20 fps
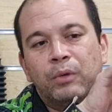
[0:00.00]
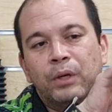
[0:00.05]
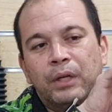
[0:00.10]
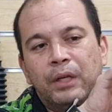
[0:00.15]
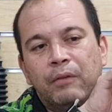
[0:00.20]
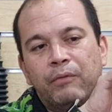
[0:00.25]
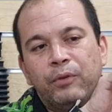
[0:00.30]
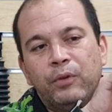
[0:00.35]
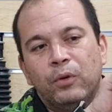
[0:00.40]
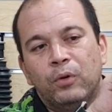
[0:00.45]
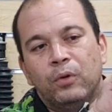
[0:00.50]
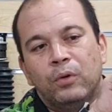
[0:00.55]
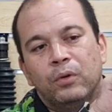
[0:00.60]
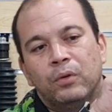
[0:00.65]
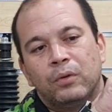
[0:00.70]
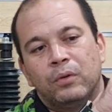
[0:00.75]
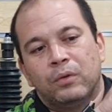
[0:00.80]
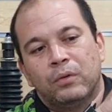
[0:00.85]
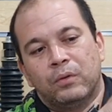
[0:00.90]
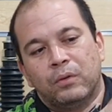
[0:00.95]
give you
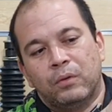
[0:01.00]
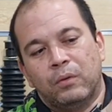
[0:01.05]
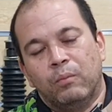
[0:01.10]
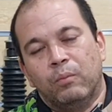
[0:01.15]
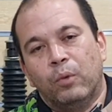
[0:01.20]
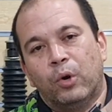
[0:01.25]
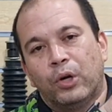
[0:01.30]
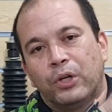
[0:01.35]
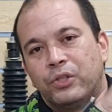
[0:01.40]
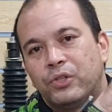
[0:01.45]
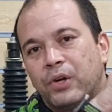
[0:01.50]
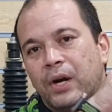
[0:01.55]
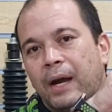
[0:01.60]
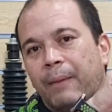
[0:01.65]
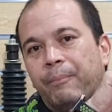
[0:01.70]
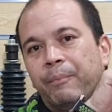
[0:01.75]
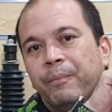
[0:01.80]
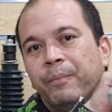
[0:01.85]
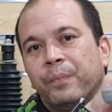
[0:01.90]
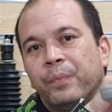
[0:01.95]
more
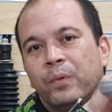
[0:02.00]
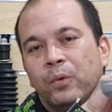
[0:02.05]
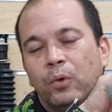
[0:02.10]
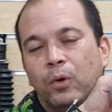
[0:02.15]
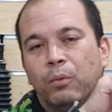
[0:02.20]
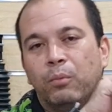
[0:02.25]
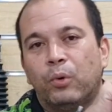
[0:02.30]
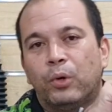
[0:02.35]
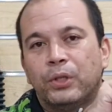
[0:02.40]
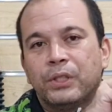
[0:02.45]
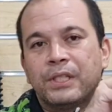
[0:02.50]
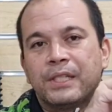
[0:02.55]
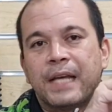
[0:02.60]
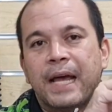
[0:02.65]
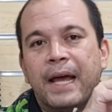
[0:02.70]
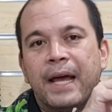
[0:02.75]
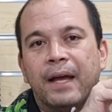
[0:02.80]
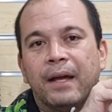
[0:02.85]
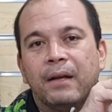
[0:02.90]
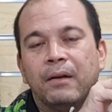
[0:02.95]
drop or more
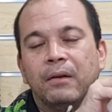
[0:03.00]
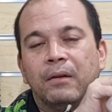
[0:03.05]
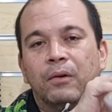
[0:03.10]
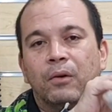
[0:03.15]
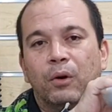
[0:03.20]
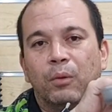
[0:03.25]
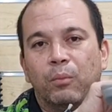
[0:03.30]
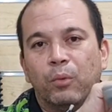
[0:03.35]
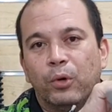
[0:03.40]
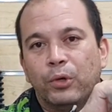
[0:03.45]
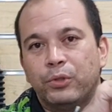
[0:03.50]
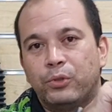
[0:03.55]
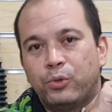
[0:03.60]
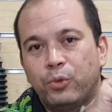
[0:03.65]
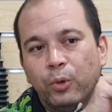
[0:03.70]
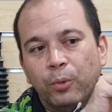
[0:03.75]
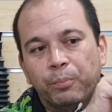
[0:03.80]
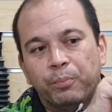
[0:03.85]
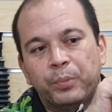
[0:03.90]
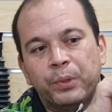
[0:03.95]
sag or more
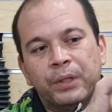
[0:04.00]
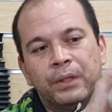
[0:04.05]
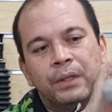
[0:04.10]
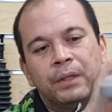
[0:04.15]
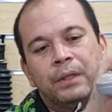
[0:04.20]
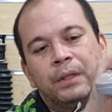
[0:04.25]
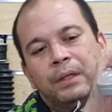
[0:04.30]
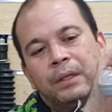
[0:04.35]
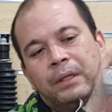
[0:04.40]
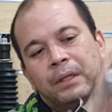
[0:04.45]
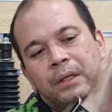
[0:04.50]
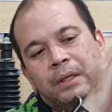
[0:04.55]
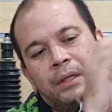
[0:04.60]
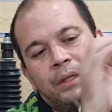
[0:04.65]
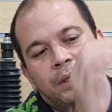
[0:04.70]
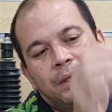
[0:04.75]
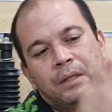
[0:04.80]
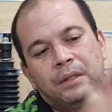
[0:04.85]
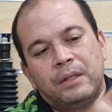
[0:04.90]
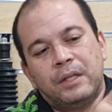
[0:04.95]
droop.
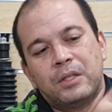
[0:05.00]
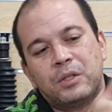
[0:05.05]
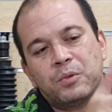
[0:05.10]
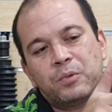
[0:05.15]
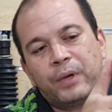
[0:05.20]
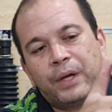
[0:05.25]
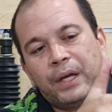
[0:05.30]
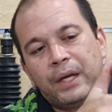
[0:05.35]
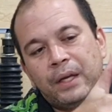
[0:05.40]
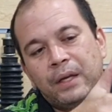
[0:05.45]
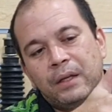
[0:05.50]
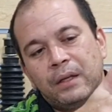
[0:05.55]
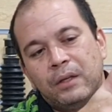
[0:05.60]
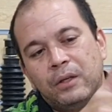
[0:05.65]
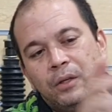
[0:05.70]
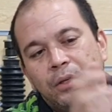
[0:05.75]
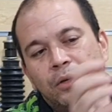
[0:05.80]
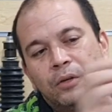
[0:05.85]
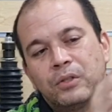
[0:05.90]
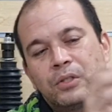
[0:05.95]
This way, you
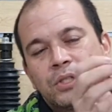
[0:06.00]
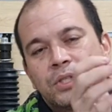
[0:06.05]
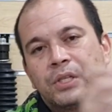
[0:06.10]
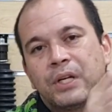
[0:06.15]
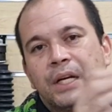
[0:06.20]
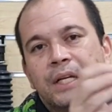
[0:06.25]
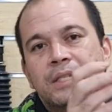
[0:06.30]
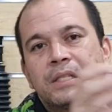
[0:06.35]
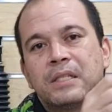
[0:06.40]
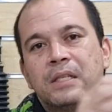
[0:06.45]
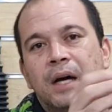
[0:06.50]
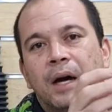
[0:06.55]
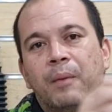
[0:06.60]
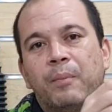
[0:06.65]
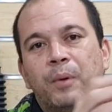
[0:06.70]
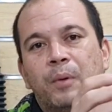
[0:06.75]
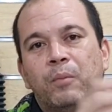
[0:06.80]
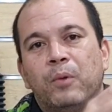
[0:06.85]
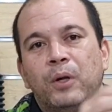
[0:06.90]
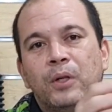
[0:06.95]
don't stress the
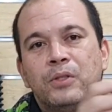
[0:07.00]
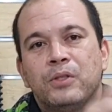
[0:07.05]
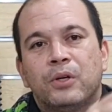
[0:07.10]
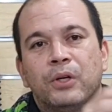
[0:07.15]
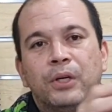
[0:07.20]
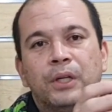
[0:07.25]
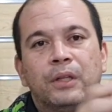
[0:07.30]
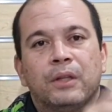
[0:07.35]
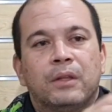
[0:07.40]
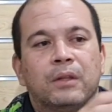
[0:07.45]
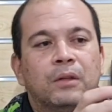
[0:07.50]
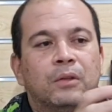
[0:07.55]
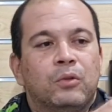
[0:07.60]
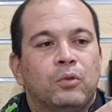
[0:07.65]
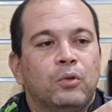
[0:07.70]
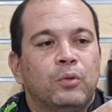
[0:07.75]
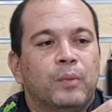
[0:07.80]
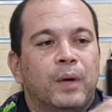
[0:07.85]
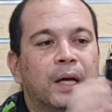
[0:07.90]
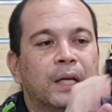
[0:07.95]
upper ball joint
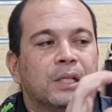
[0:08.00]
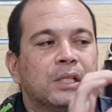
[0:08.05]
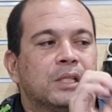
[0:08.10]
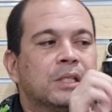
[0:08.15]
too much